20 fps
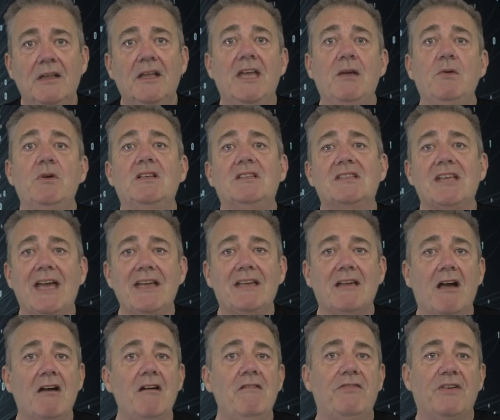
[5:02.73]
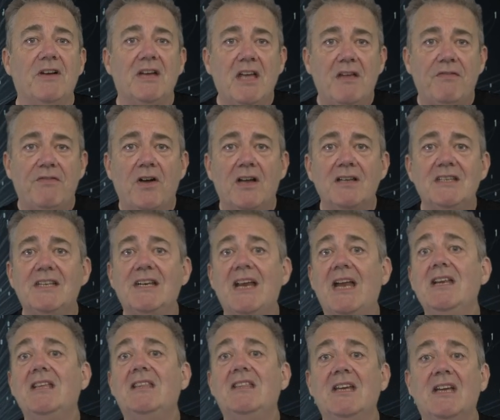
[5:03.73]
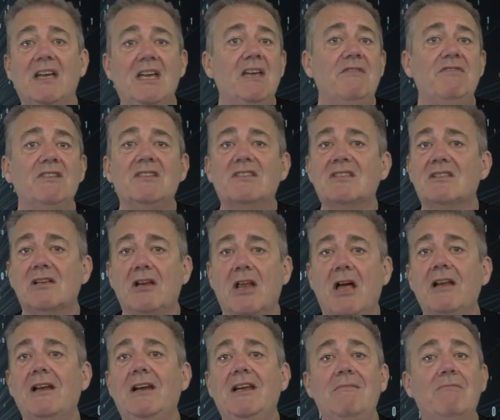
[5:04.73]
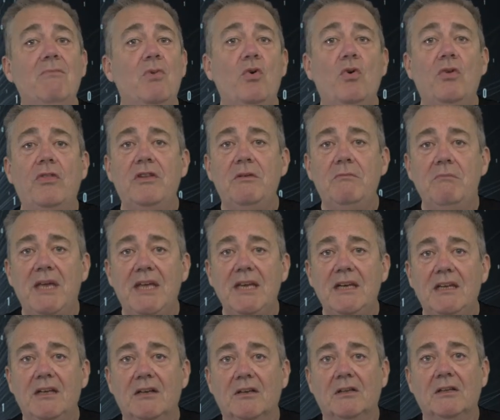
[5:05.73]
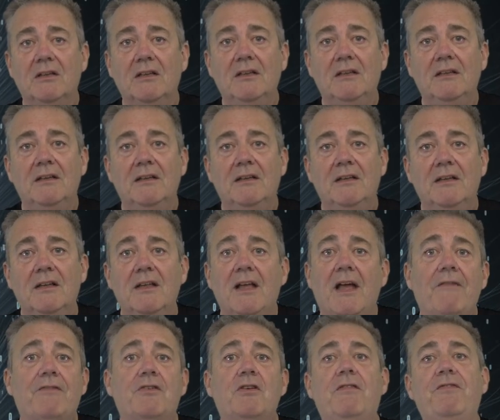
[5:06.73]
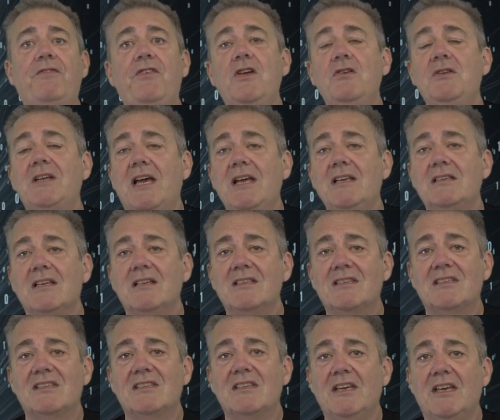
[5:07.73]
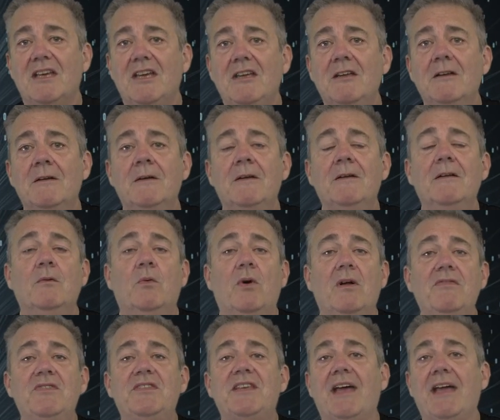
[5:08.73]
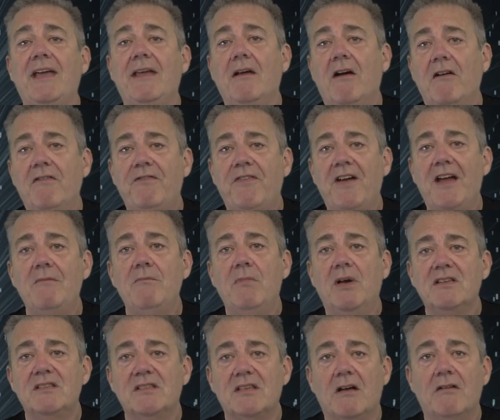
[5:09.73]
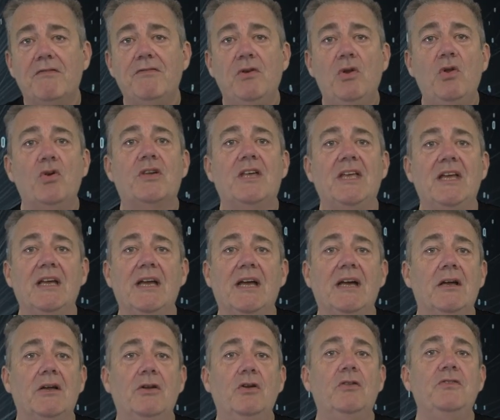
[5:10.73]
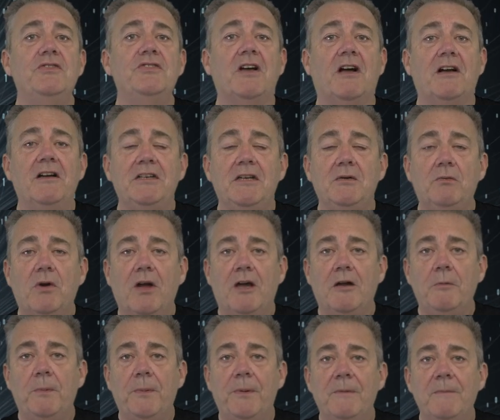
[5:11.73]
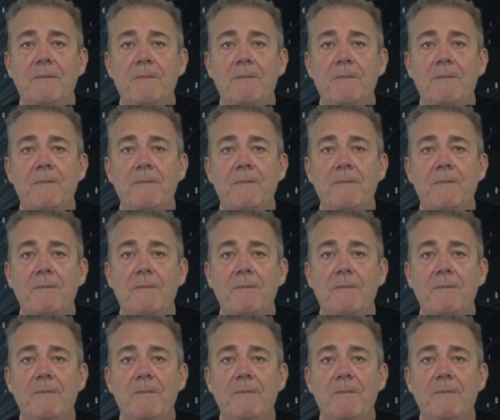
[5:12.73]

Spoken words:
He would take over if I did anything even slightly more than menial. After a few days at sea, one day I found myself looking at an untidy rope.